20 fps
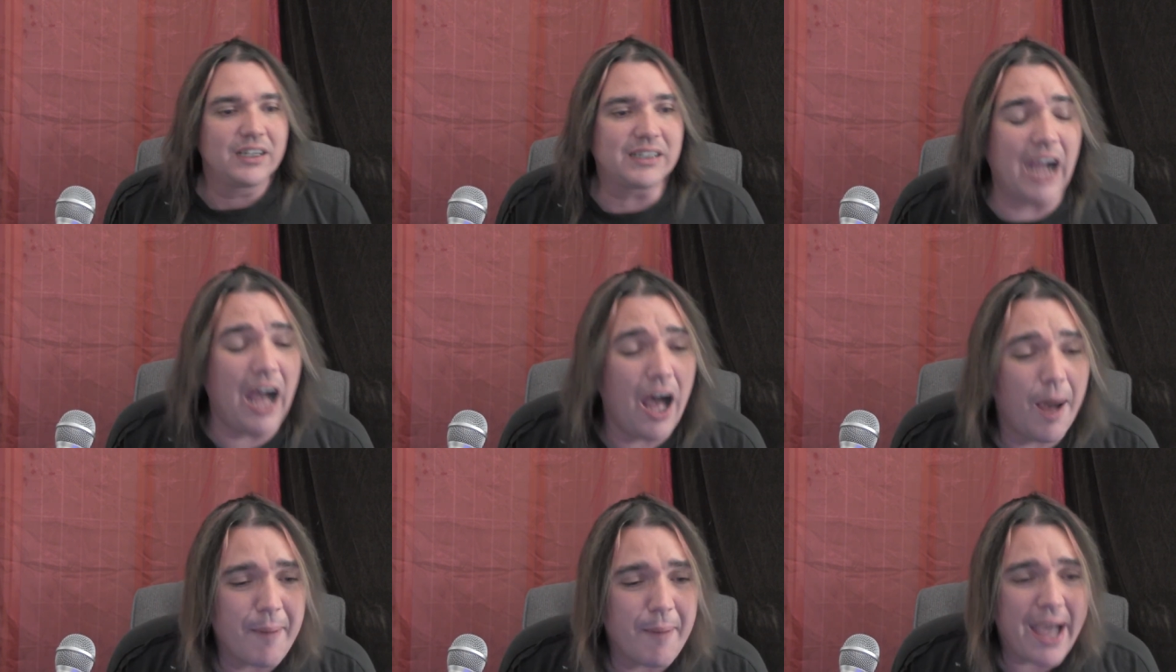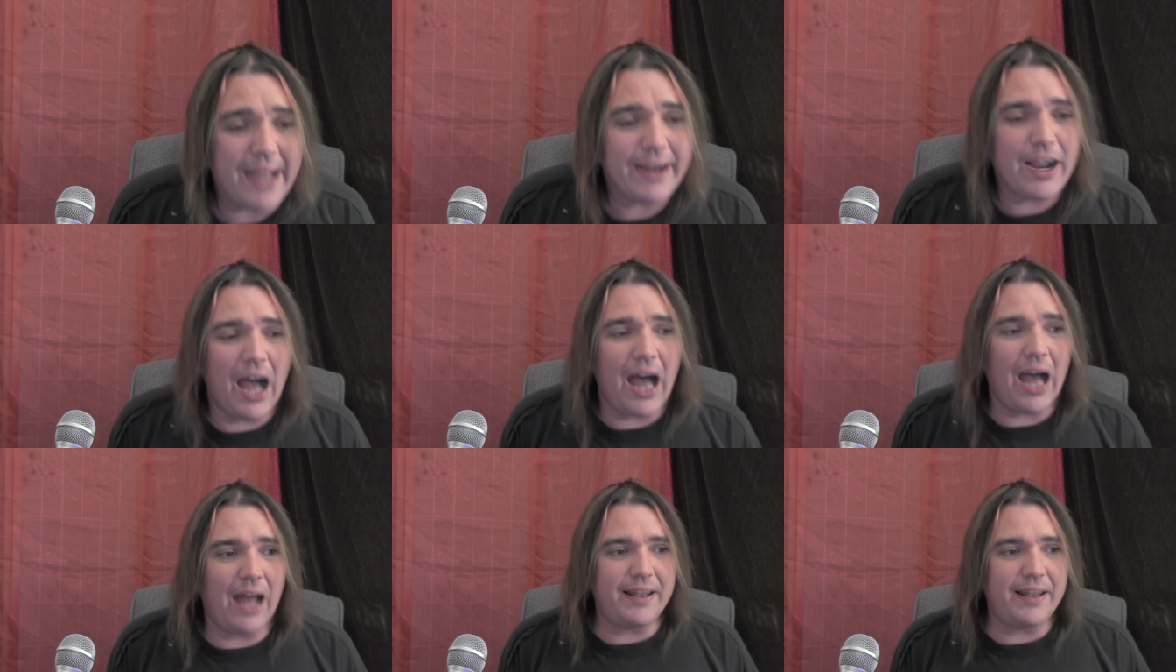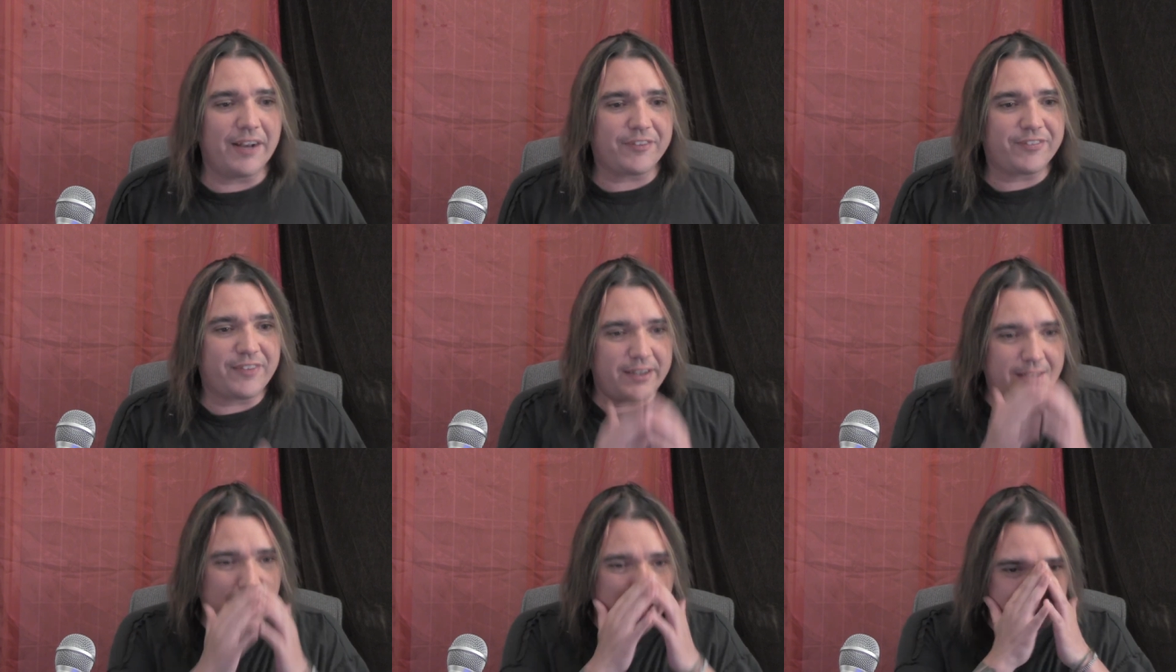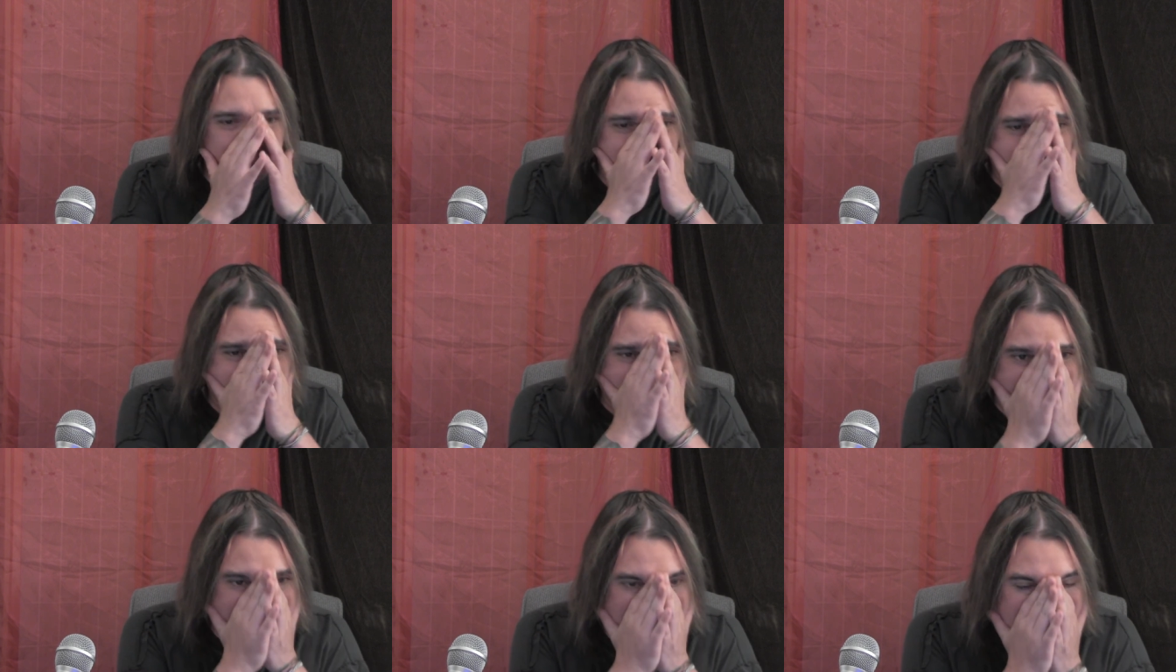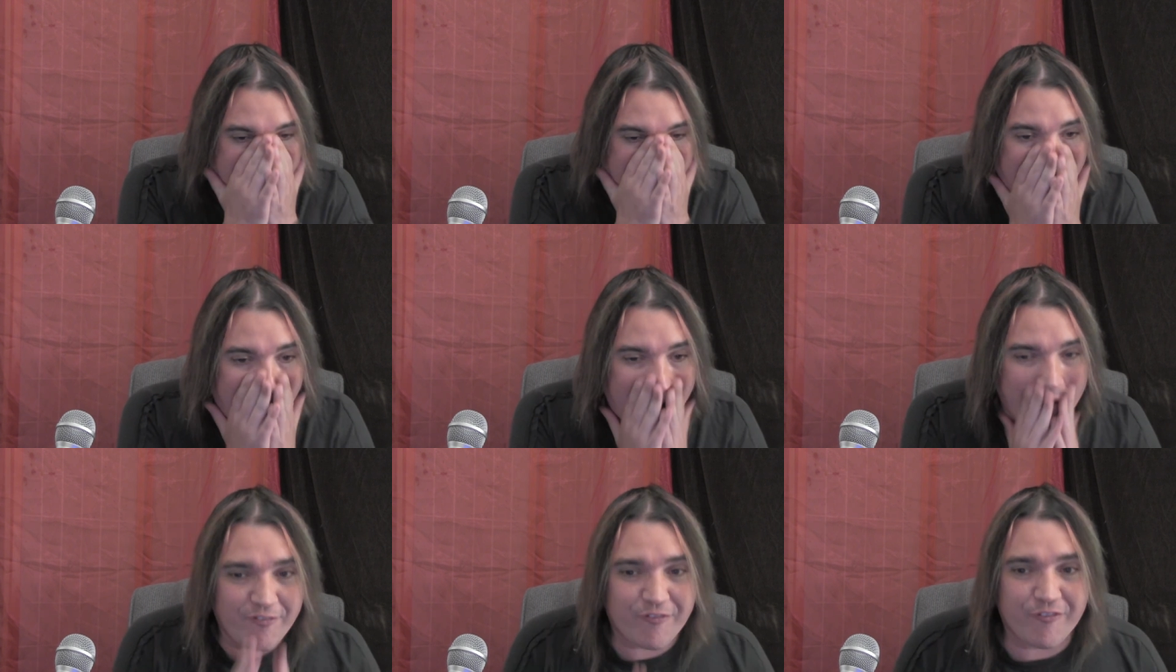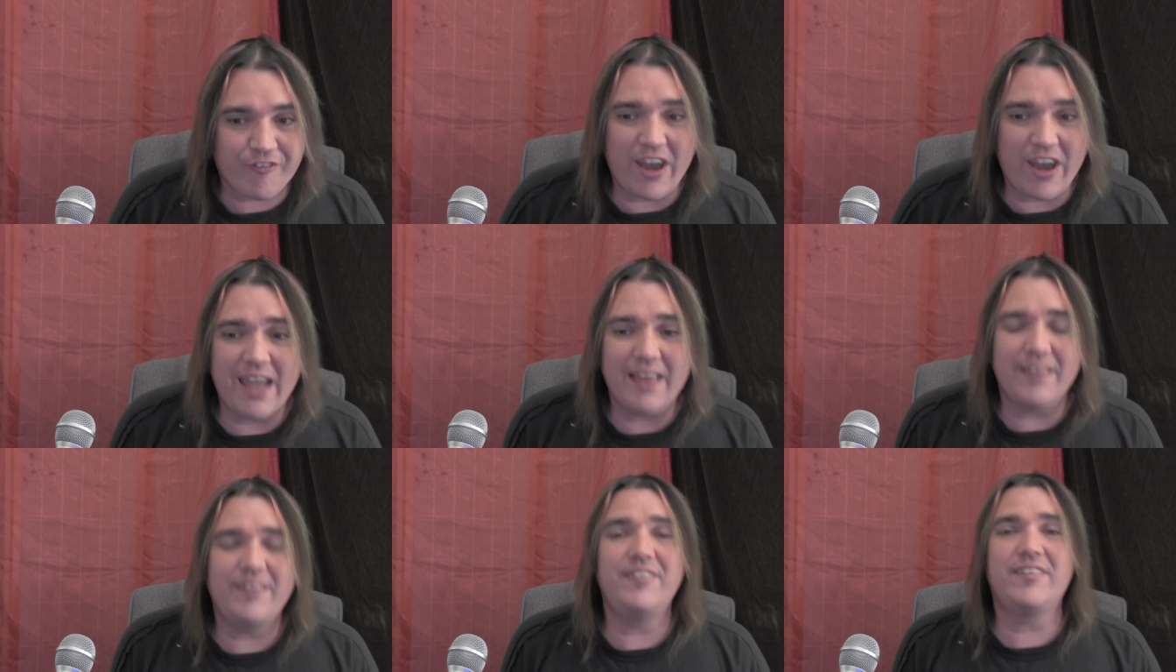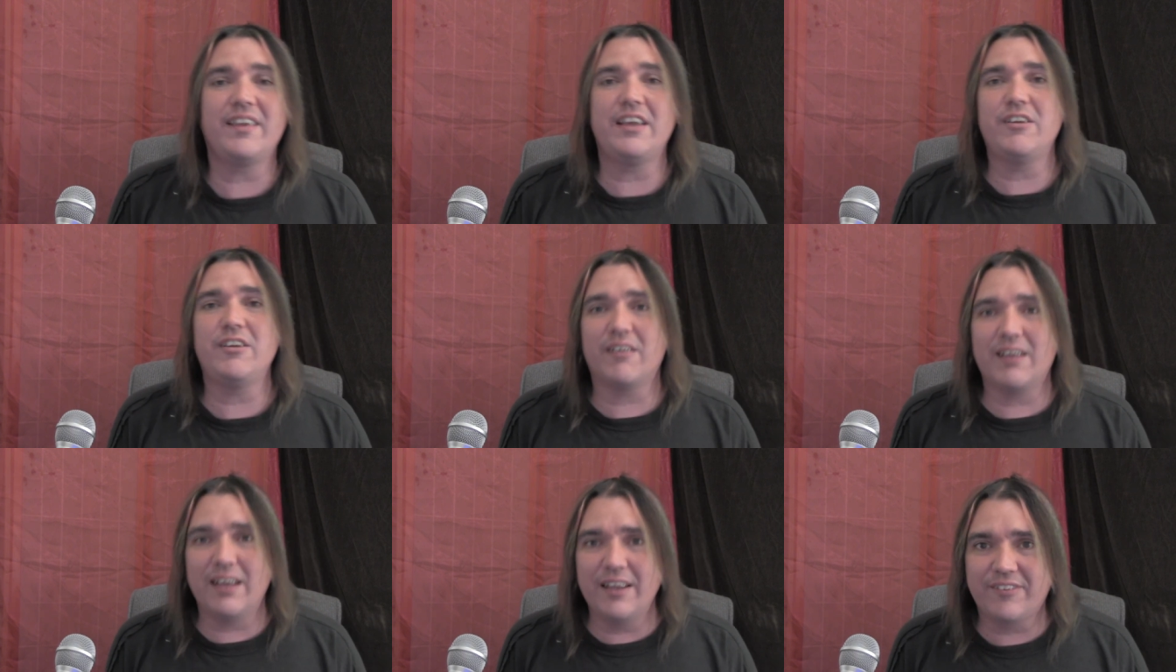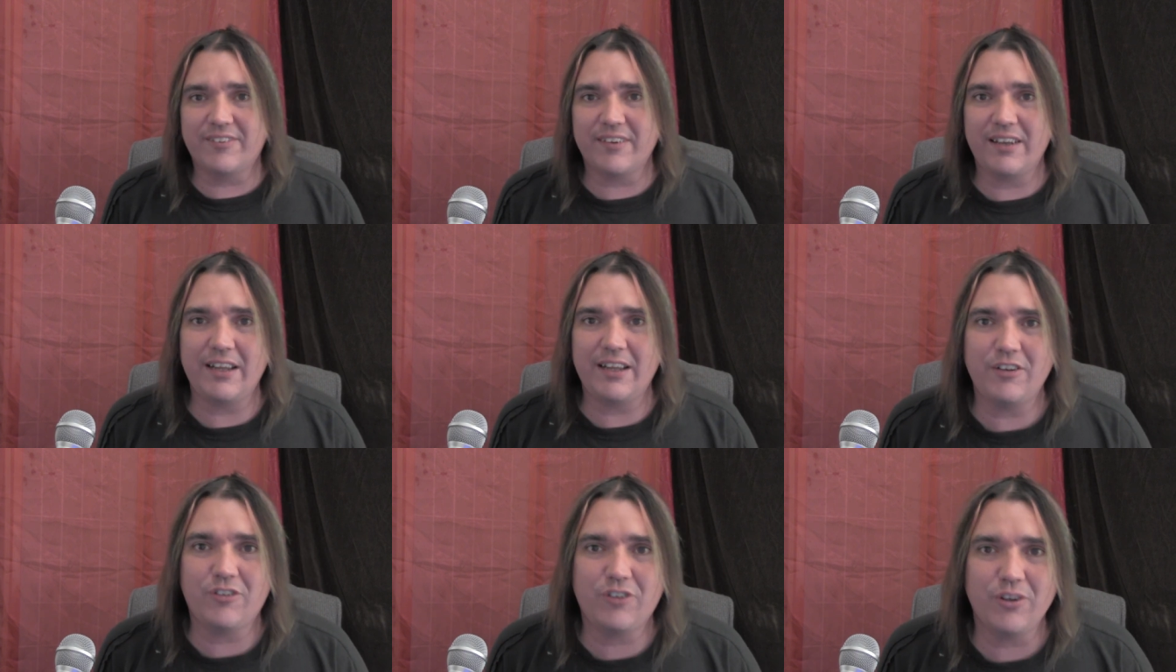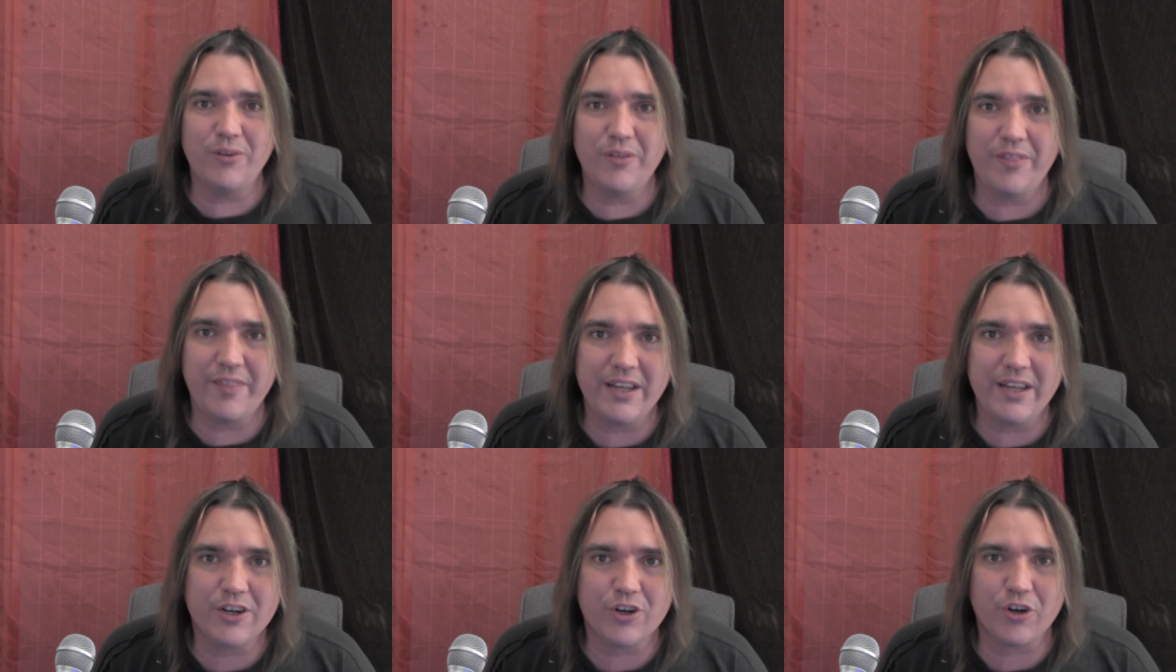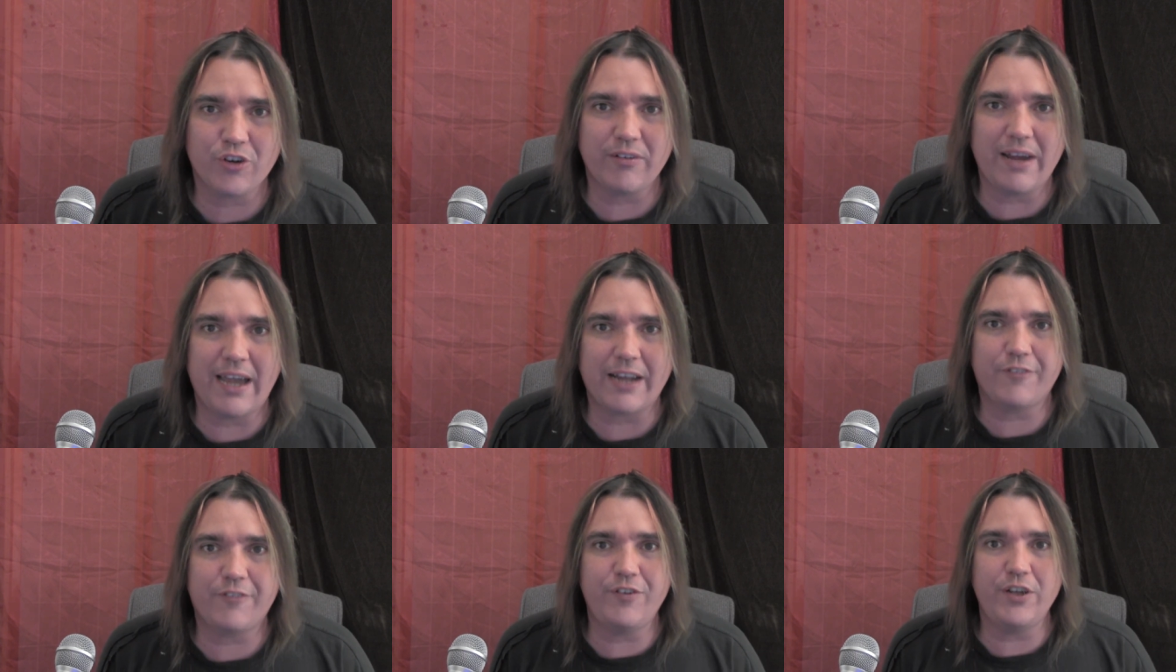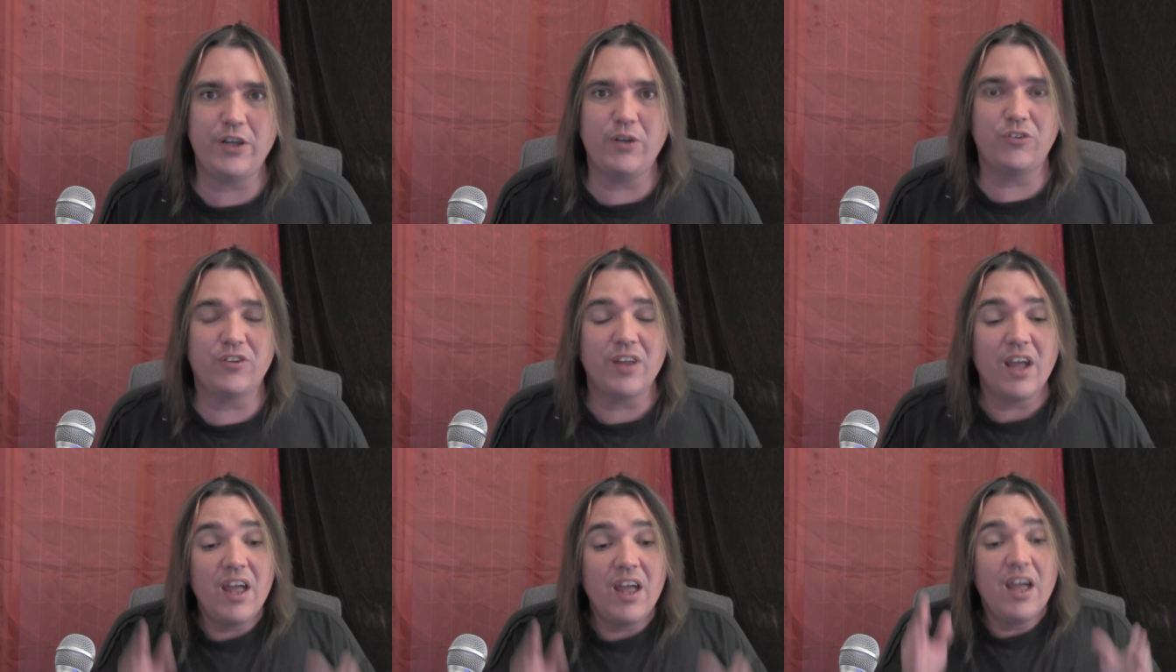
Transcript: Oh my God, that's the dumbity of the day. Friends, that you're listening to The Correct Views.